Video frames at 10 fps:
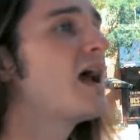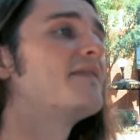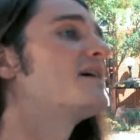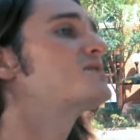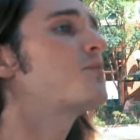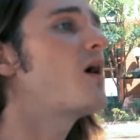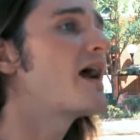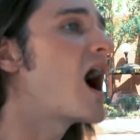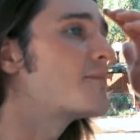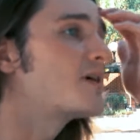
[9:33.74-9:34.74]
And that's why
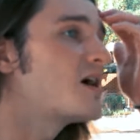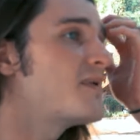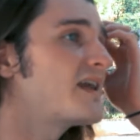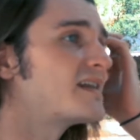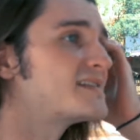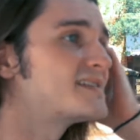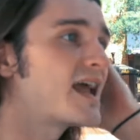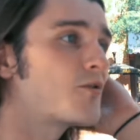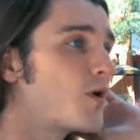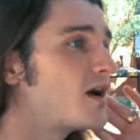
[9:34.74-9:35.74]
I'm coming in and
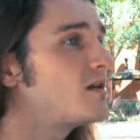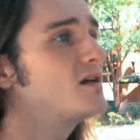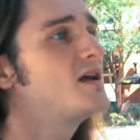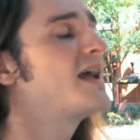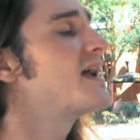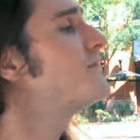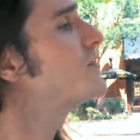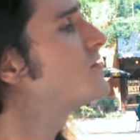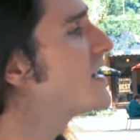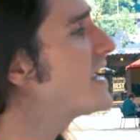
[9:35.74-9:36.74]
saying, well, if you
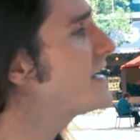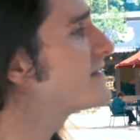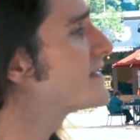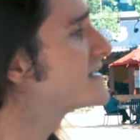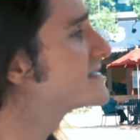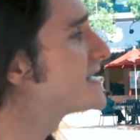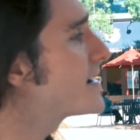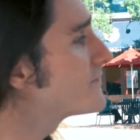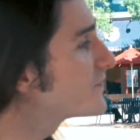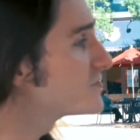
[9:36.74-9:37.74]
don't like it, then it's
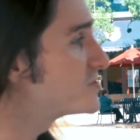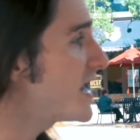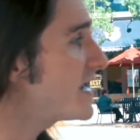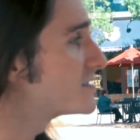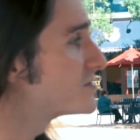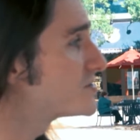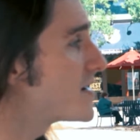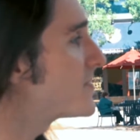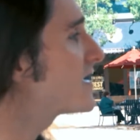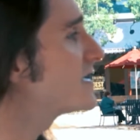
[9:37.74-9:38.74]
time for change.
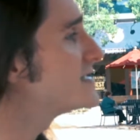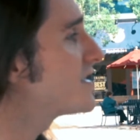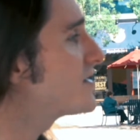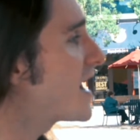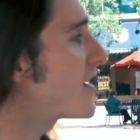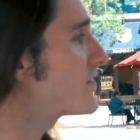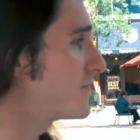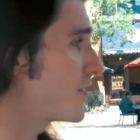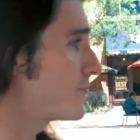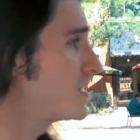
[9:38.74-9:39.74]
I'm not gonna tell you how to
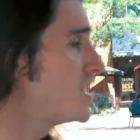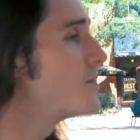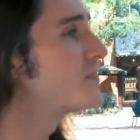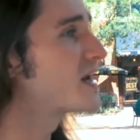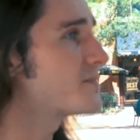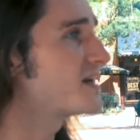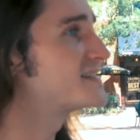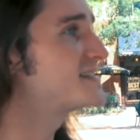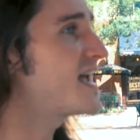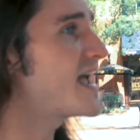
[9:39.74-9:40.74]
vote, but I'm gonna
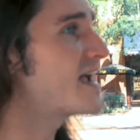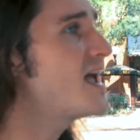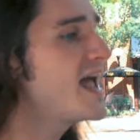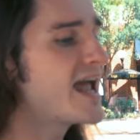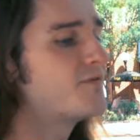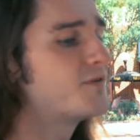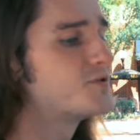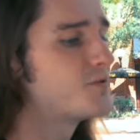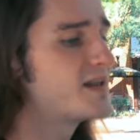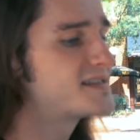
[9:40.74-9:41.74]
say, if you're
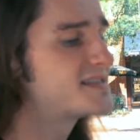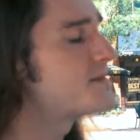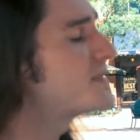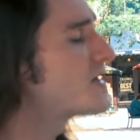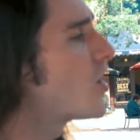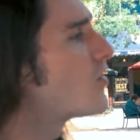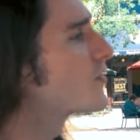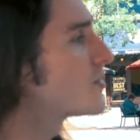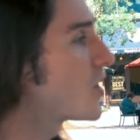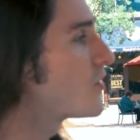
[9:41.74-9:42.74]
doing the same thing
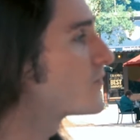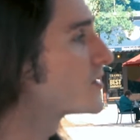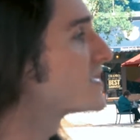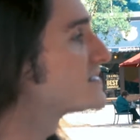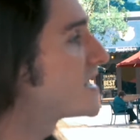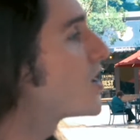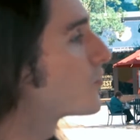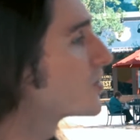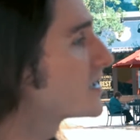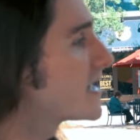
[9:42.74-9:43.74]
over and over and it's not
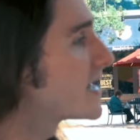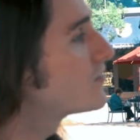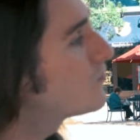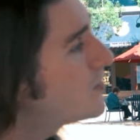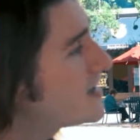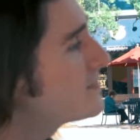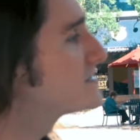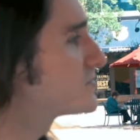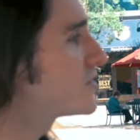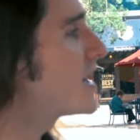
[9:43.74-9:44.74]
working, well, maybe
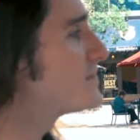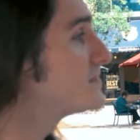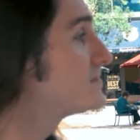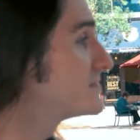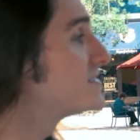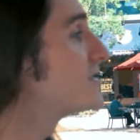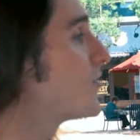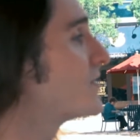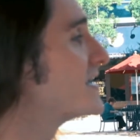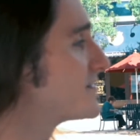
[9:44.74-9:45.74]
it's time to
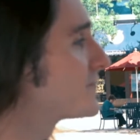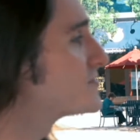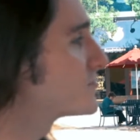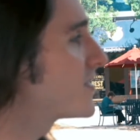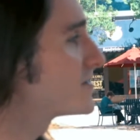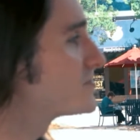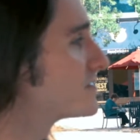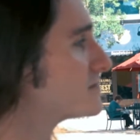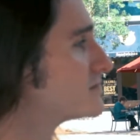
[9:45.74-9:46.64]
go in a different direction.